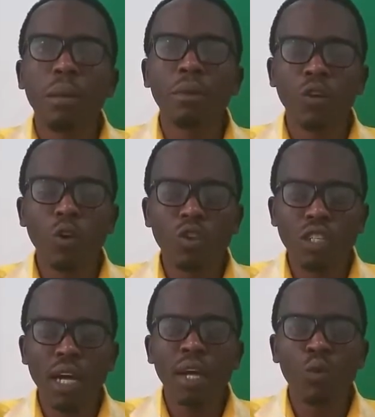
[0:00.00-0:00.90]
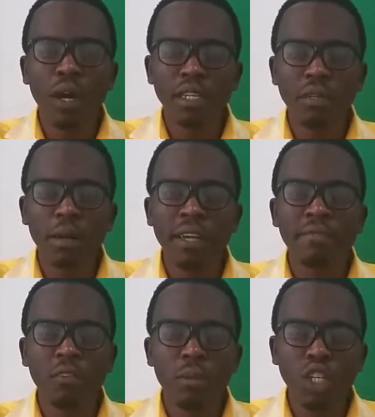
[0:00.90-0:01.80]
because I wanted my
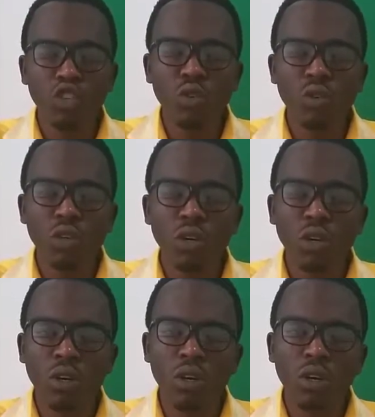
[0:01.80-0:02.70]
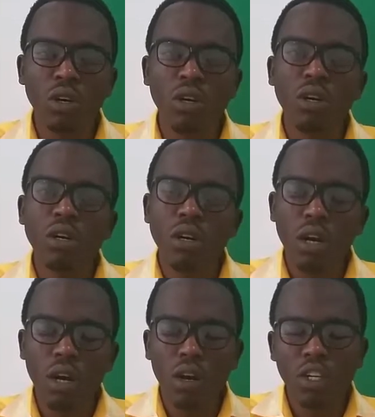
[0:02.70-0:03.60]
informational
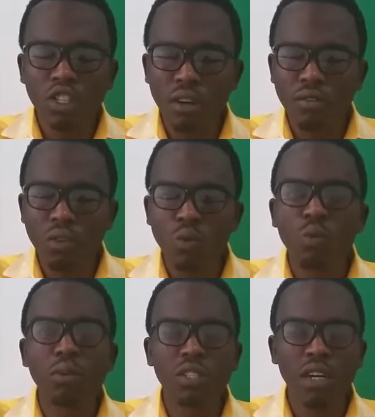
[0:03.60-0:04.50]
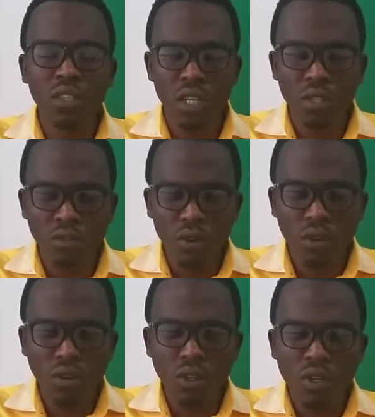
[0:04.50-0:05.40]
interview to be successful.
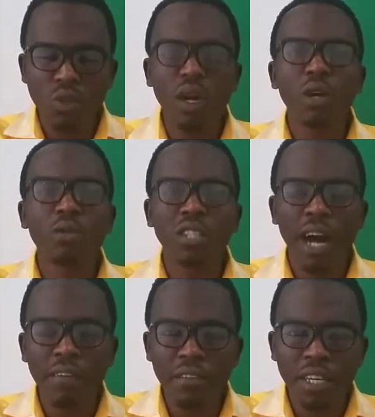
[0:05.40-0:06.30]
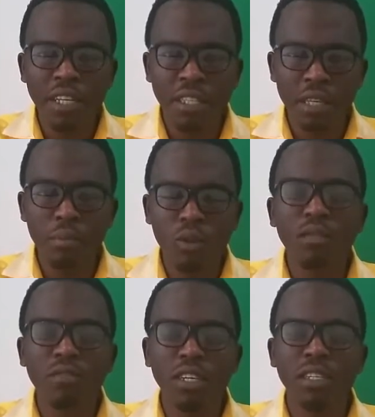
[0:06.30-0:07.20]
So I was having a deep
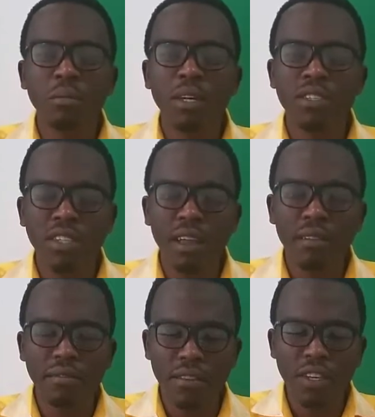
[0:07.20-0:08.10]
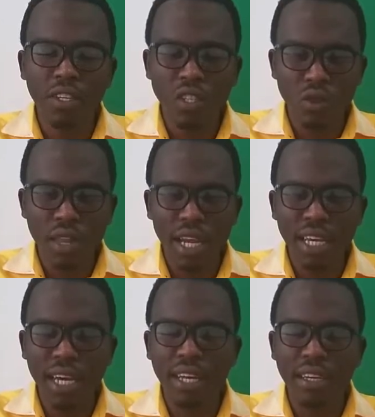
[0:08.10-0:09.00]
conflict in myself, so that I
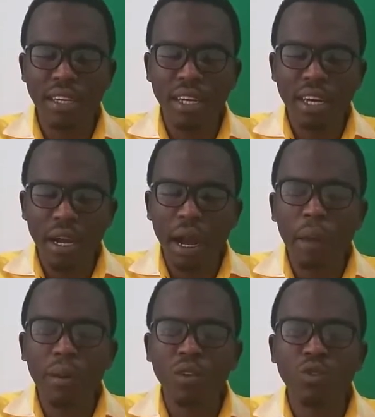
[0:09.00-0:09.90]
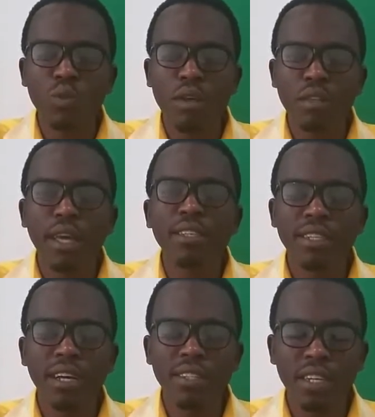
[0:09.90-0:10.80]
can come out with a
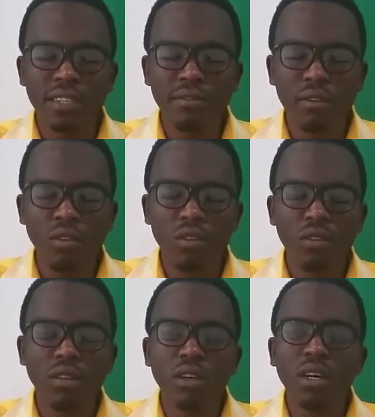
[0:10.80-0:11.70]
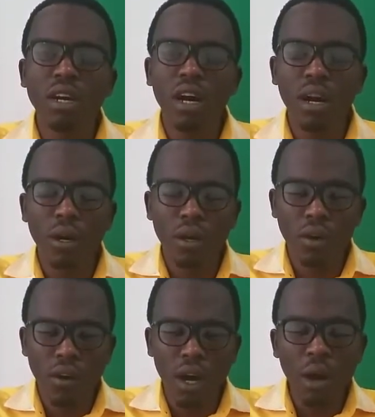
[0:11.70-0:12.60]
successful
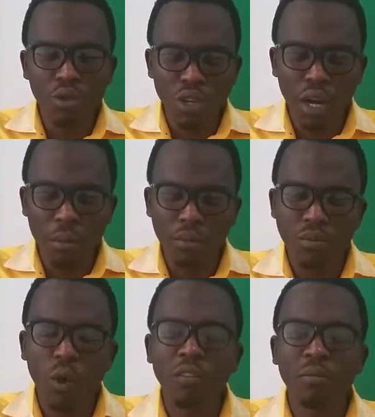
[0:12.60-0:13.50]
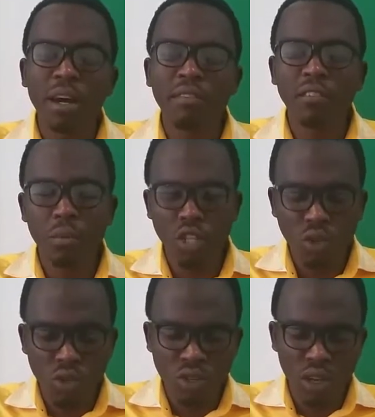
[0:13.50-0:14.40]
outcome of my
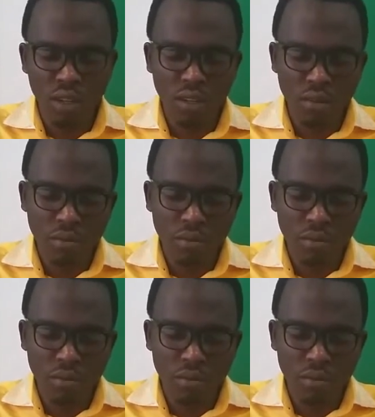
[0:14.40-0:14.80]
informational result.